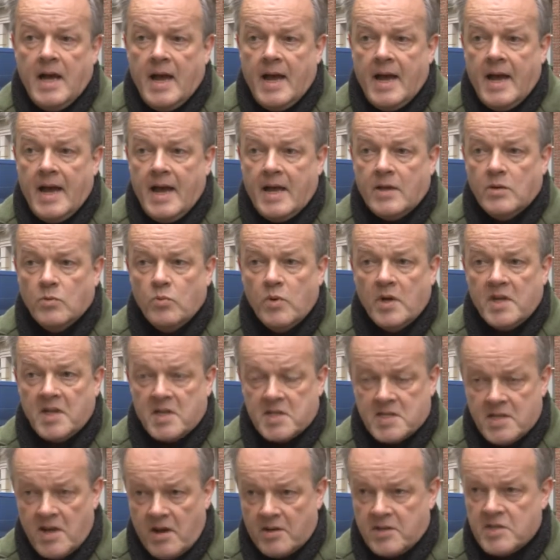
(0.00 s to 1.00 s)
And we're going
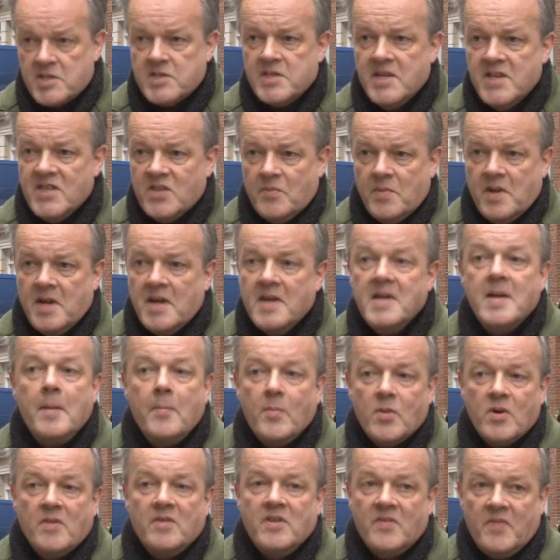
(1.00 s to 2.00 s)
to start to see them in a
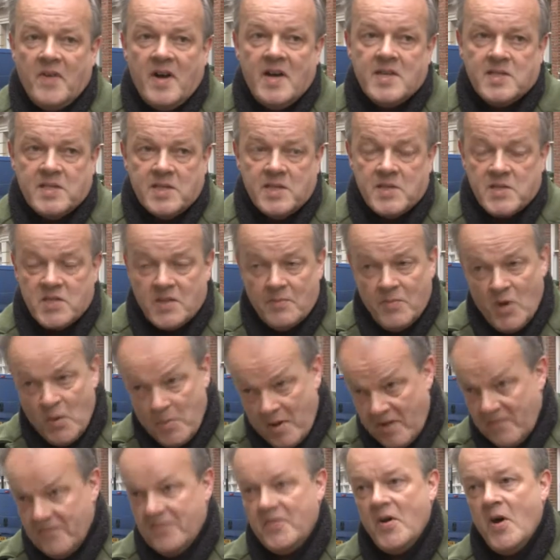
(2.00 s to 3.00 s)
number of devices. The
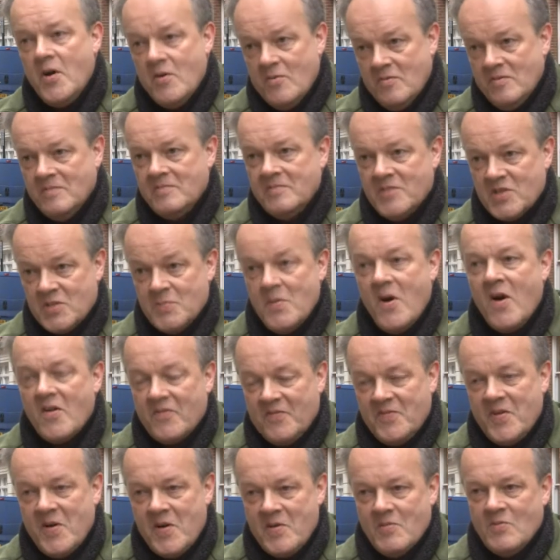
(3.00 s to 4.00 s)
mobile phone, the
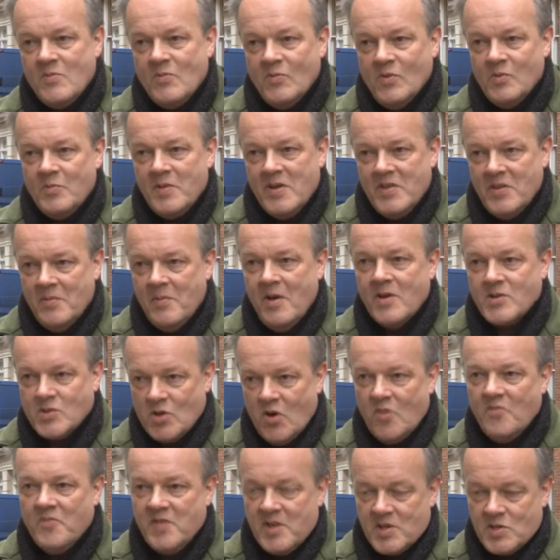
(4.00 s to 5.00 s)
smartphone, will be the most
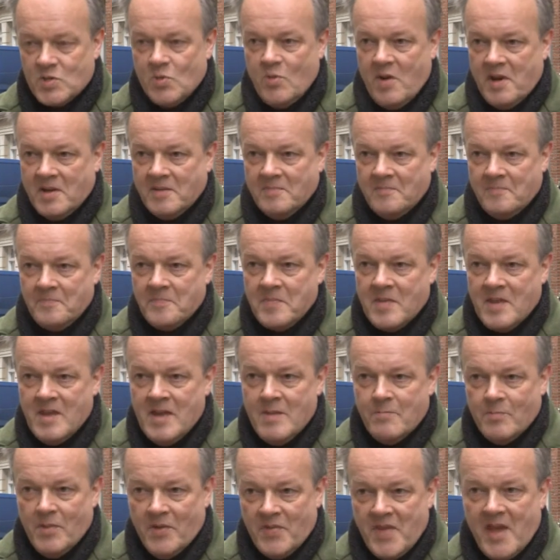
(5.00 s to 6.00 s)
obvious one,
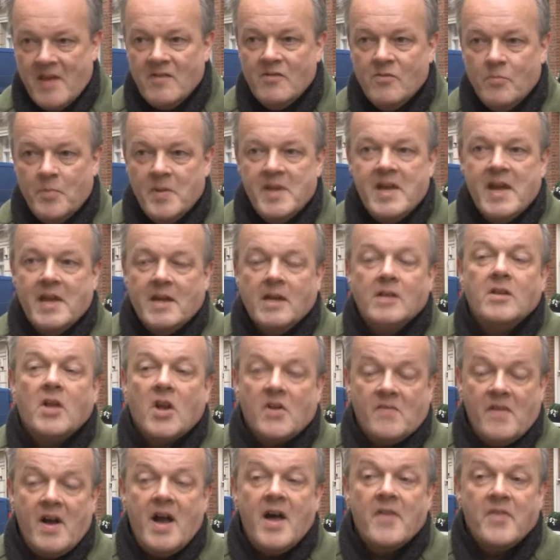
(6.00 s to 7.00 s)
but they will be in a
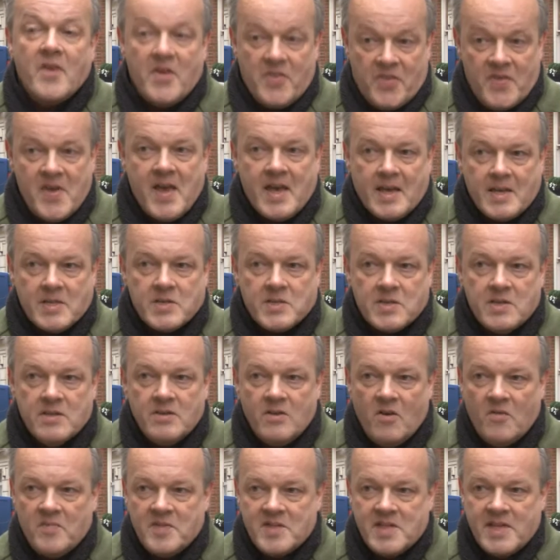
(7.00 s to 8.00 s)
lot of other things.
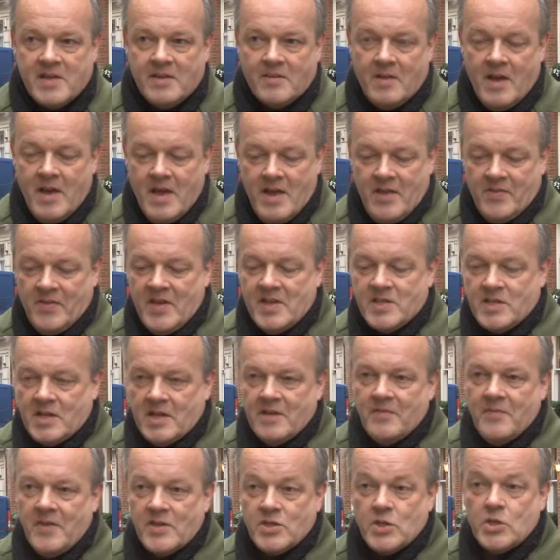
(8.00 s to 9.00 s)
Obviously, there's
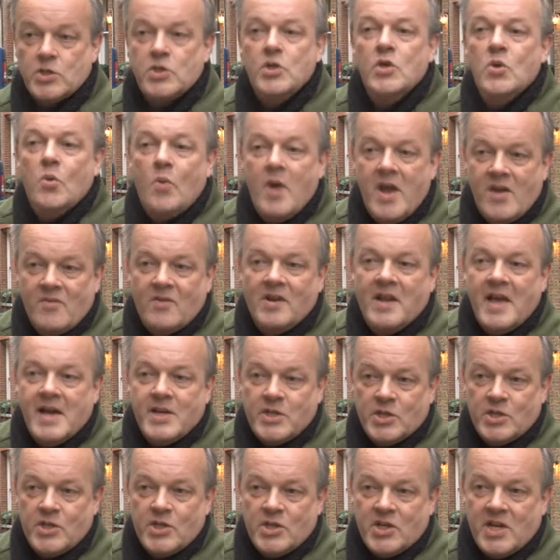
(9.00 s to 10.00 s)
a two-way
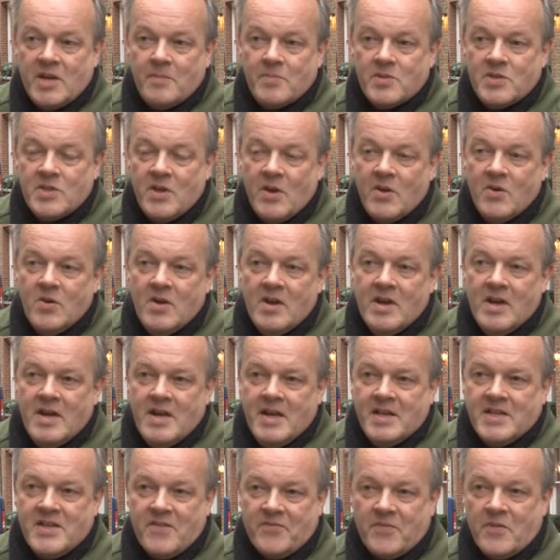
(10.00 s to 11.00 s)
relationship, so
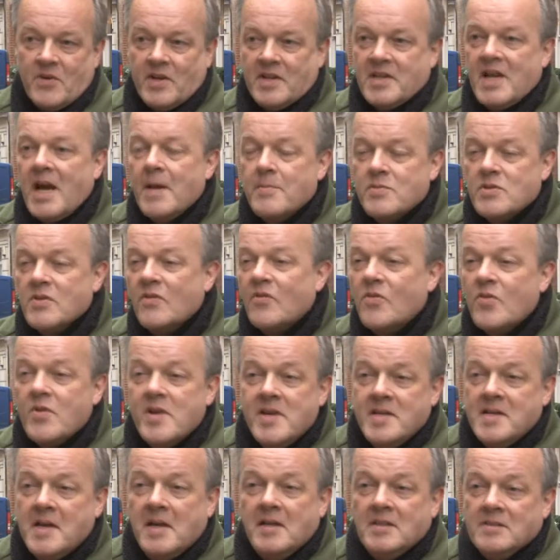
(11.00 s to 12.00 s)
different types of
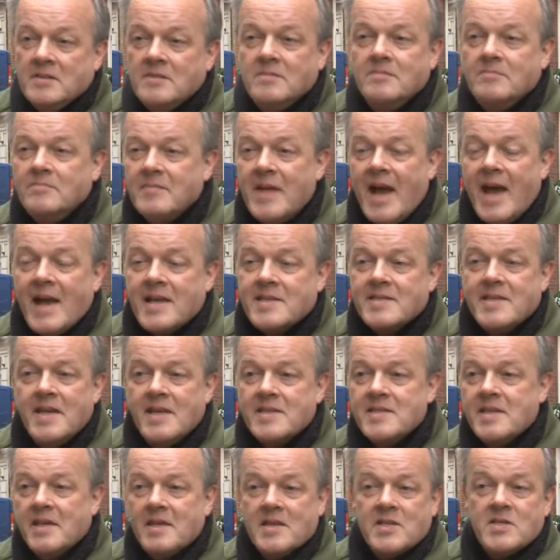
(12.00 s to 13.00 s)
reader
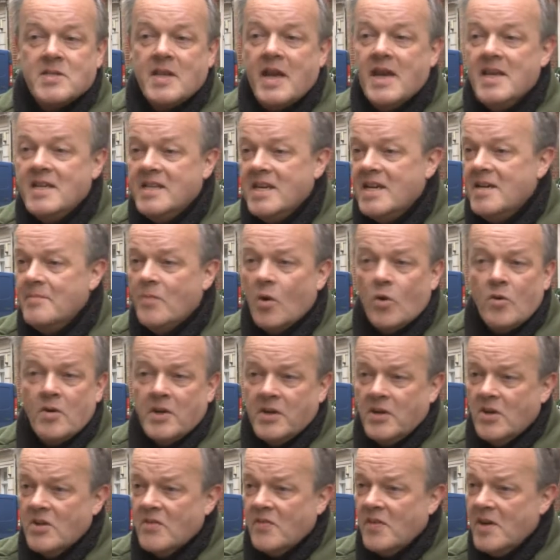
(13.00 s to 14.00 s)
accessing a stadium or a
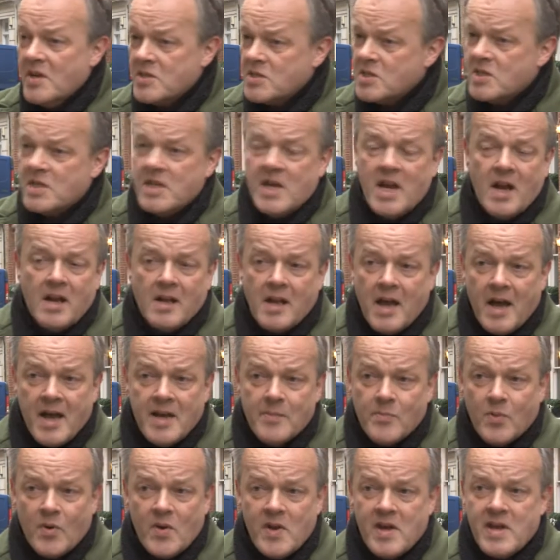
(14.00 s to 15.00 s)
university or a
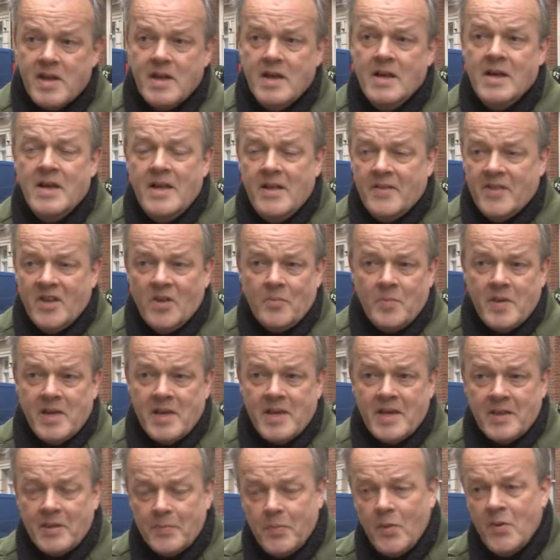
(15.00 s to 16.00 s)
library. They'll
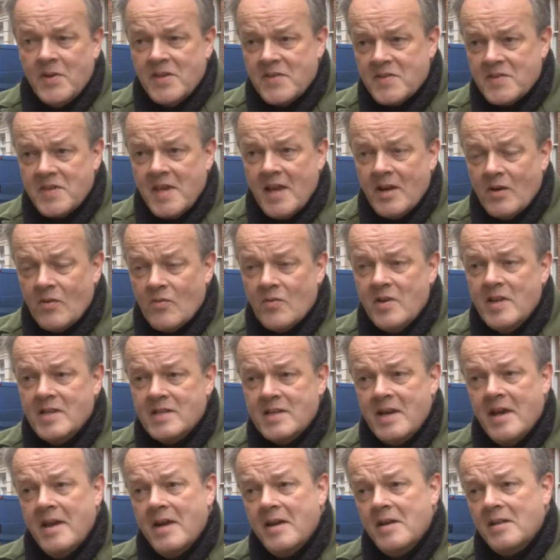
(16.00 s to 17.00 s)
be at the point of sale at
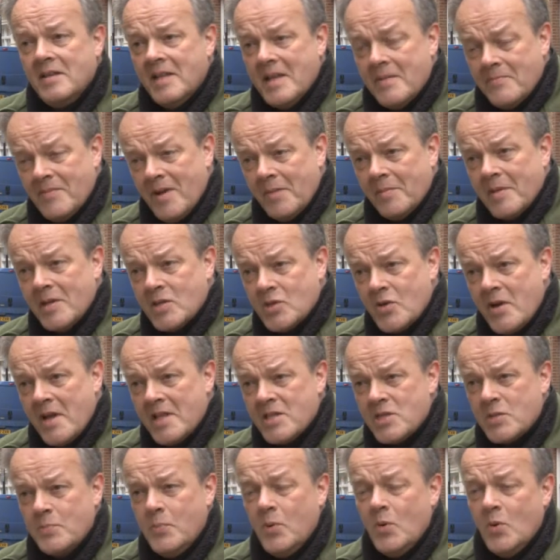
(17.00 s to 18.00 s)
retail, in public
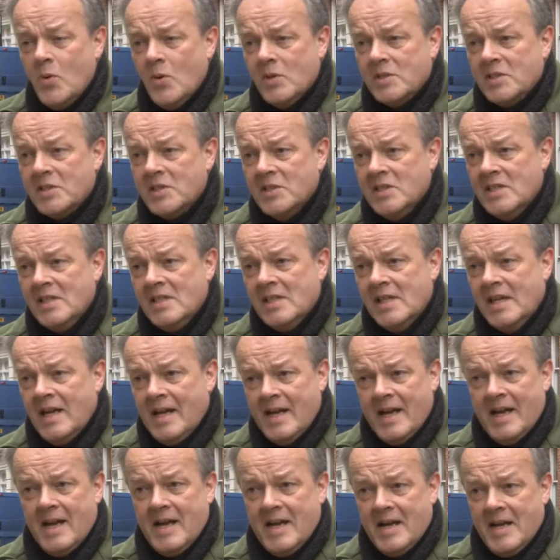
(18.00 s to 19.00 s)
transport,
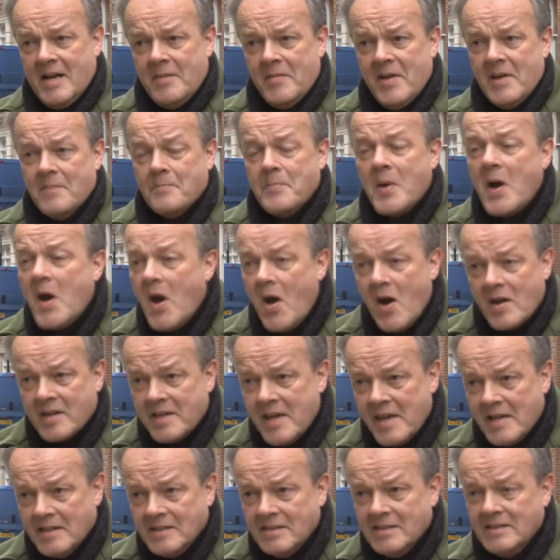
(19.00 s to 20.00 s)
in
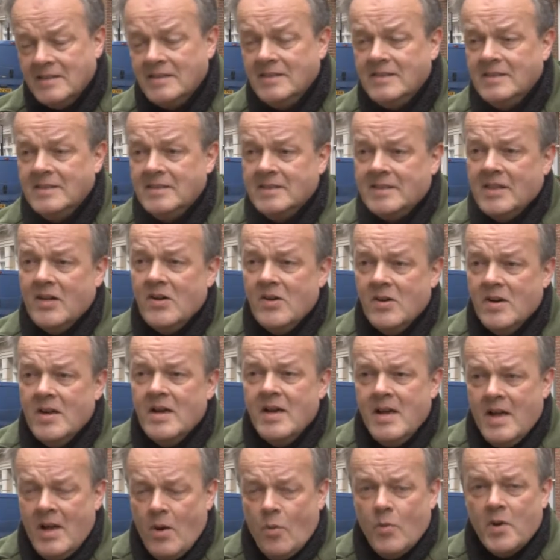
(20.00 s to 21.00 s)
parking. So
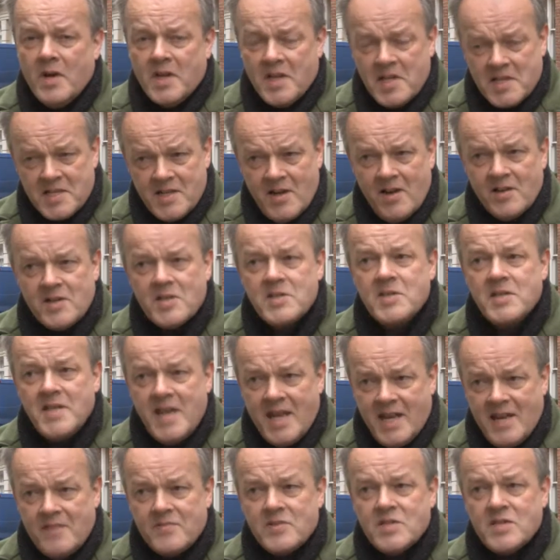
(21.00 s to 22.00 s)
we're going to start to see
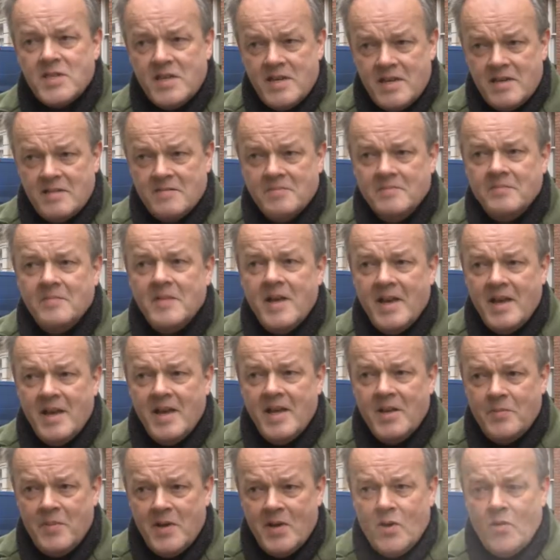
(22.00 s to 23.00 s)
NFC
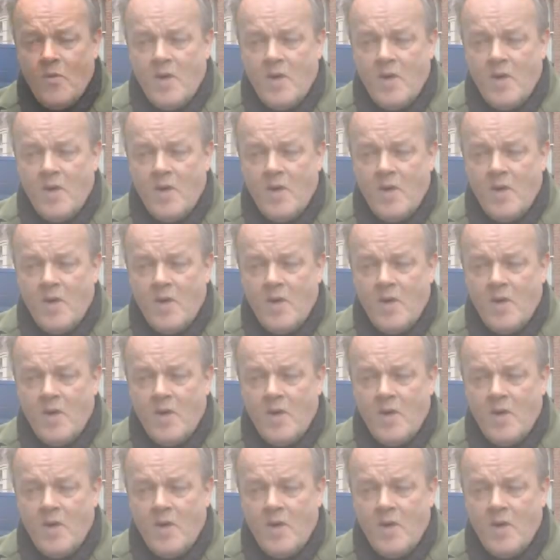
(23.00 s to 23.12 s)
in a big